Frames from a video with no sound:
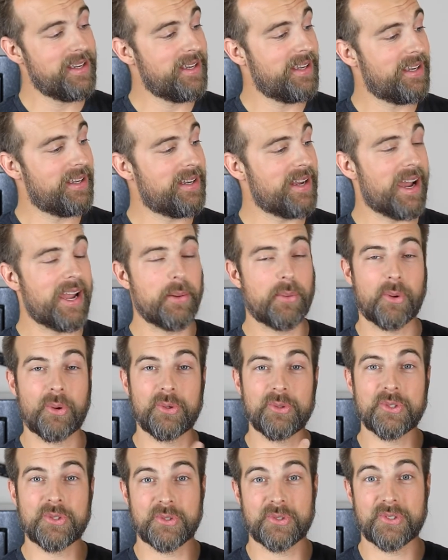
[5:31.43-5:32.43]
Hidden Hybrid
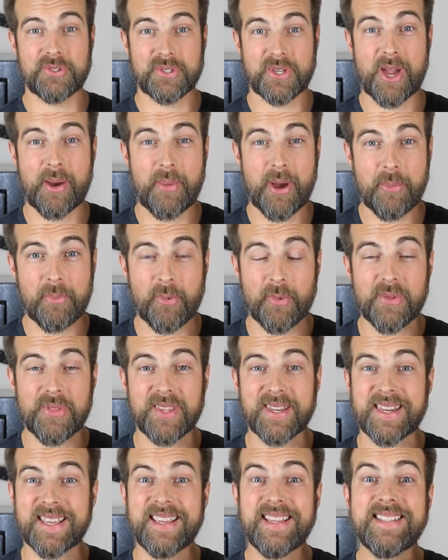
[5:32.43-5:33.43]
Holsters has come up with
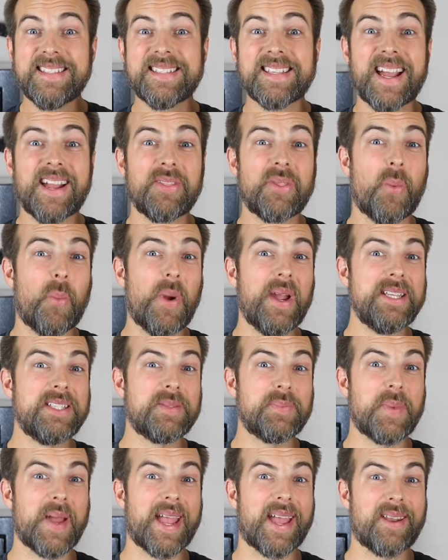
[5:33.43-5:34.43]
an inside the
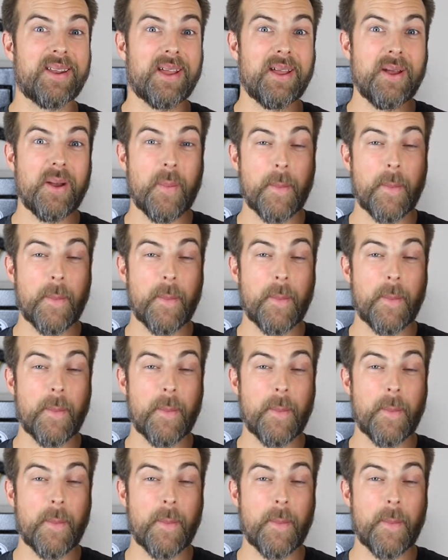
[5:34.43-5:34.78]
waistband